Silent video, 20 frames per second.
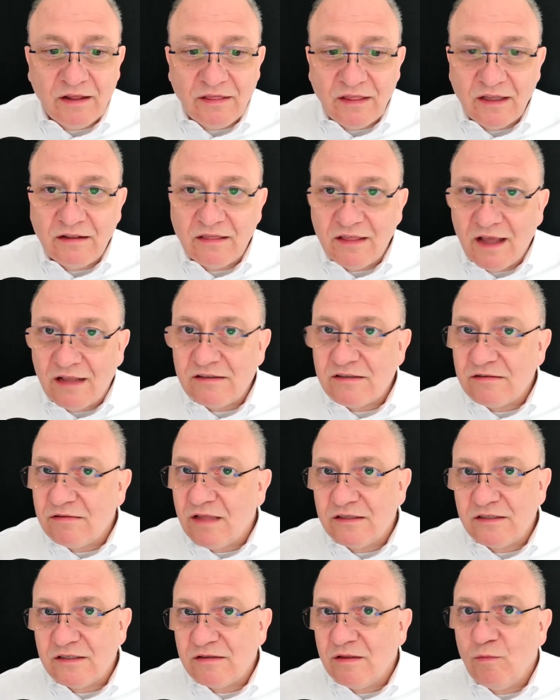I think that's
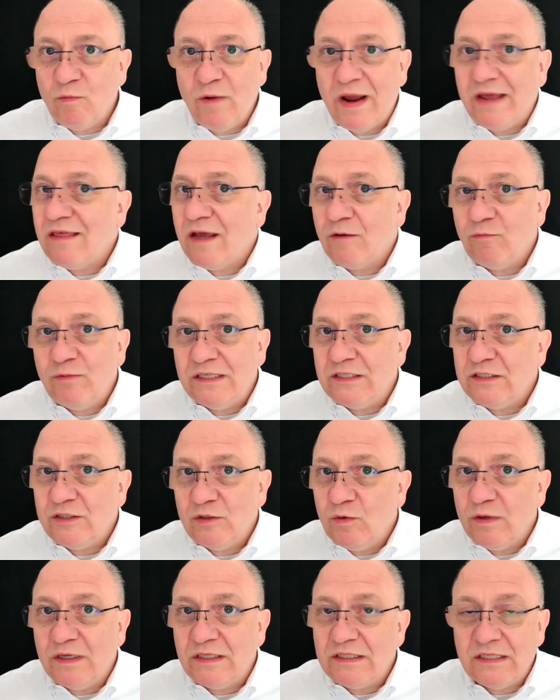the way that we
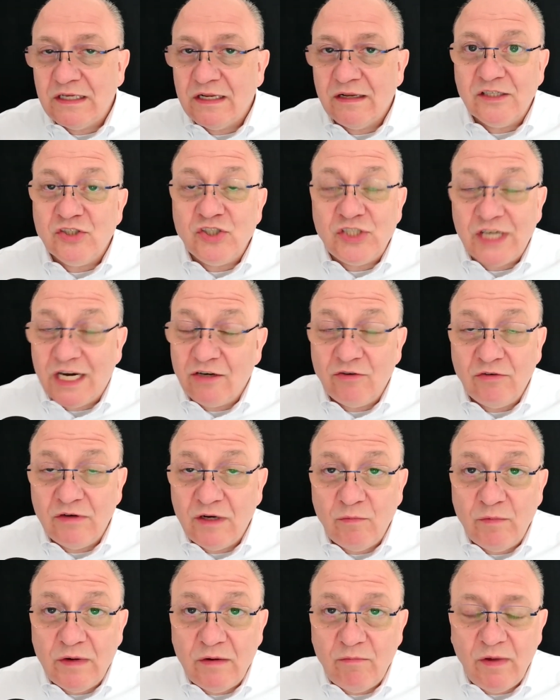do it in
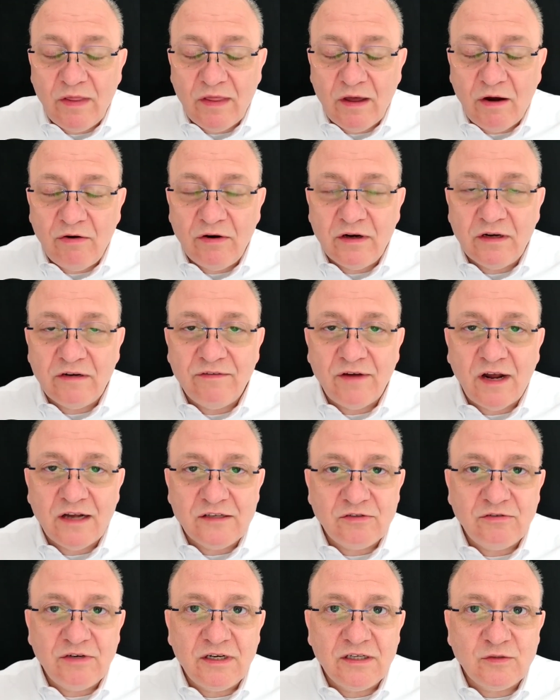general with our
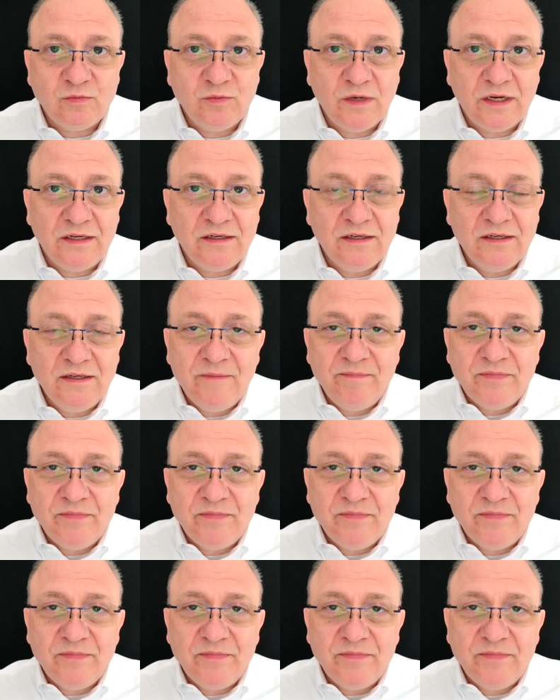advisory as well.